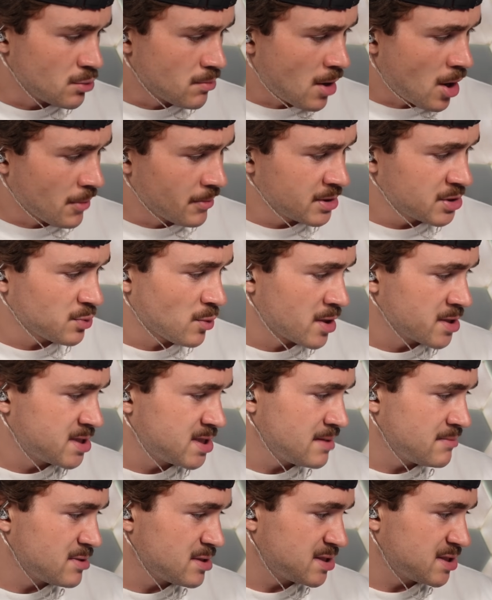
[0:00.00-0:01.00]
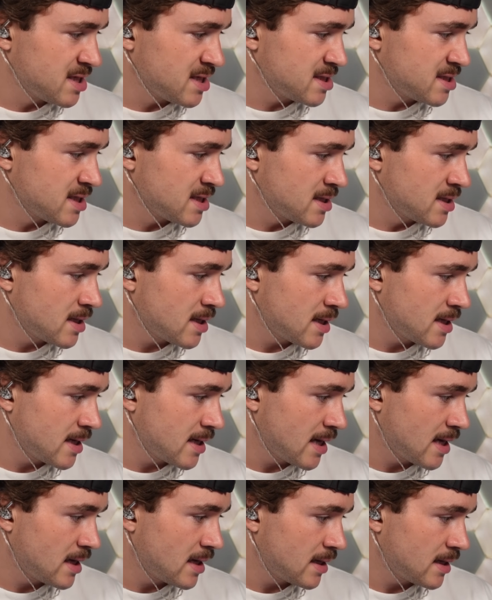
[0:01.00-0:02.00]
moments, one team of the season.
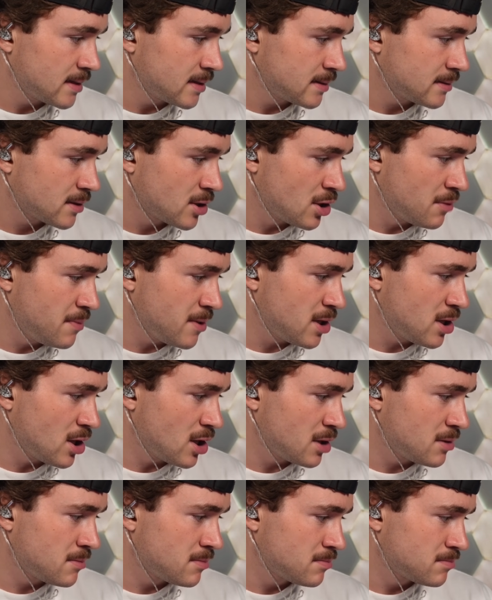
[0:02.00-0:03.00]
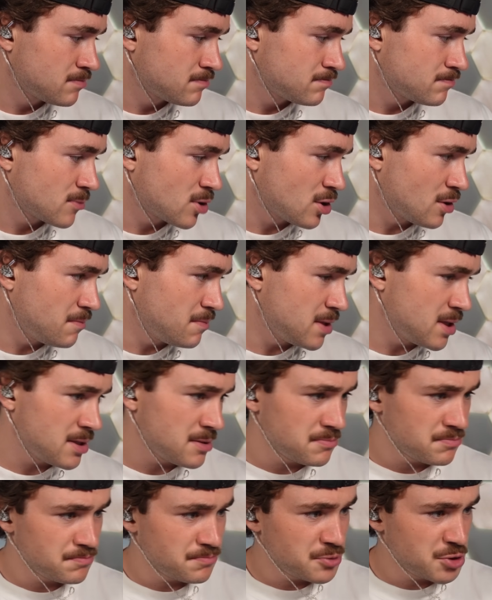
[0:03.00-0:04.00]
Could be good. Could
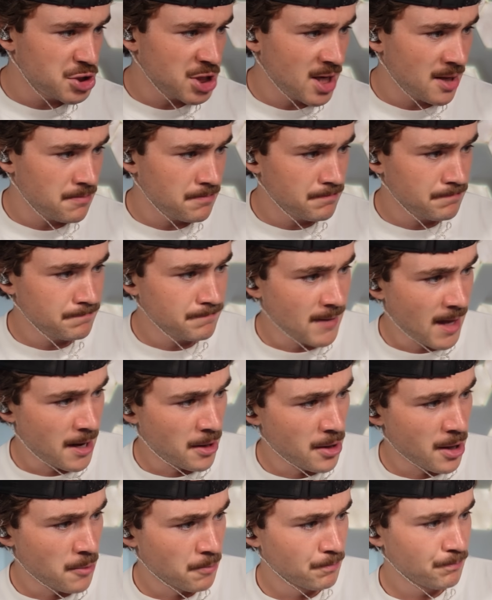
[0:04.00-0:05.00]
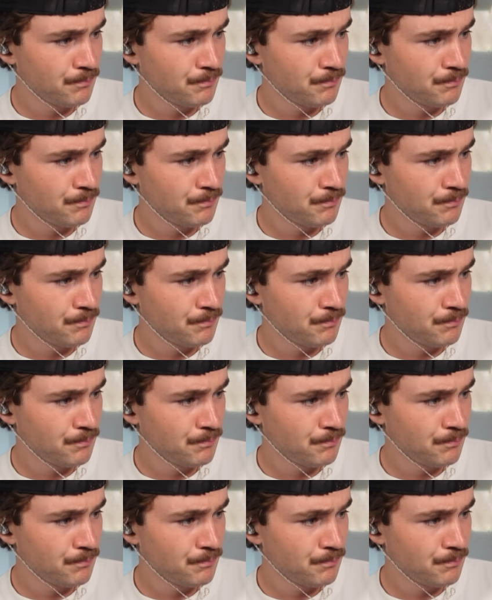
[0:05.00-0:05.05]
be... I don't know.